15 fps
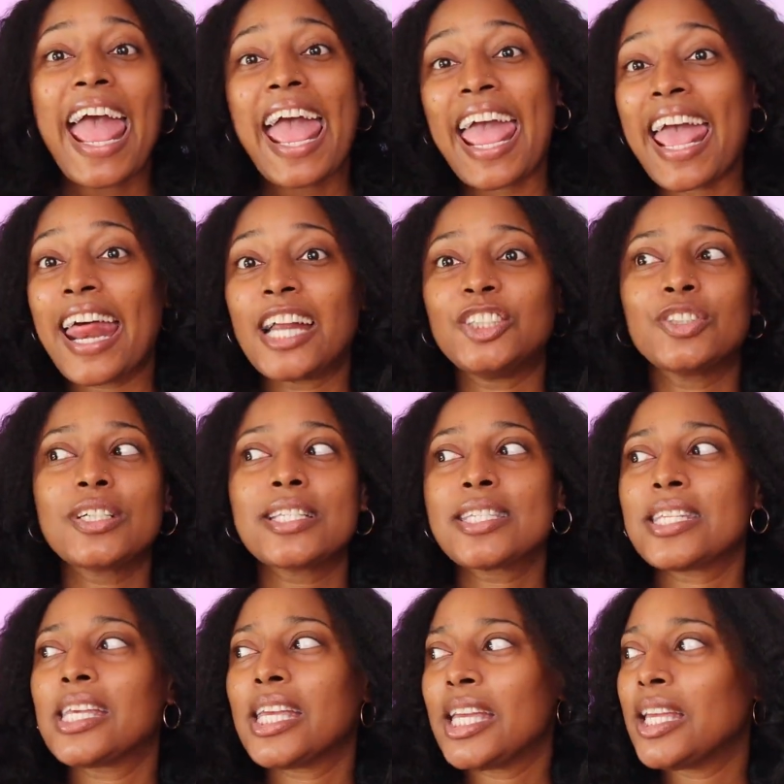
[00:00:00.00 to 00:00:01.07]
and as you can
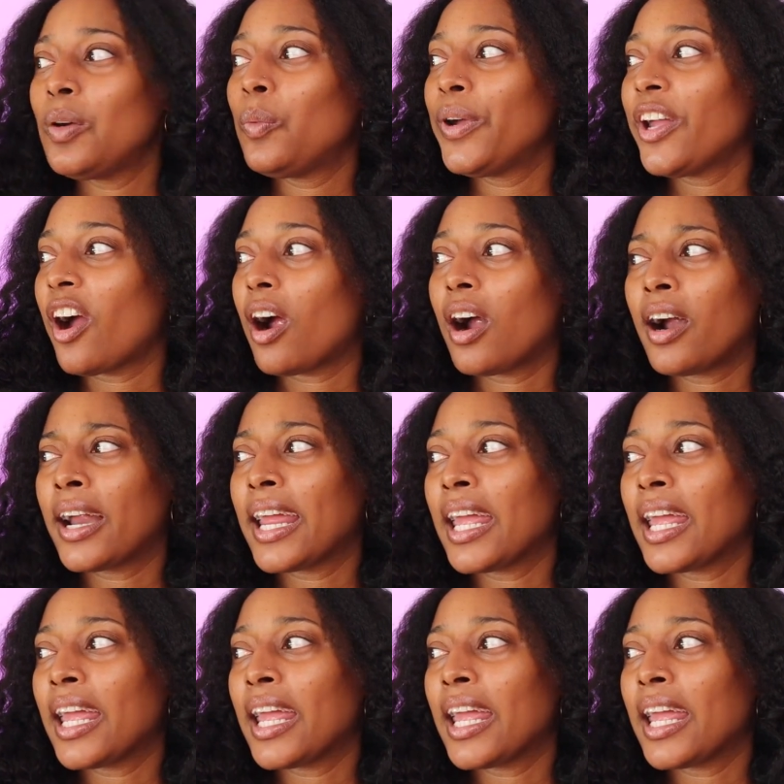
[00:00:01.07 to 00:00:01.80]
see, we are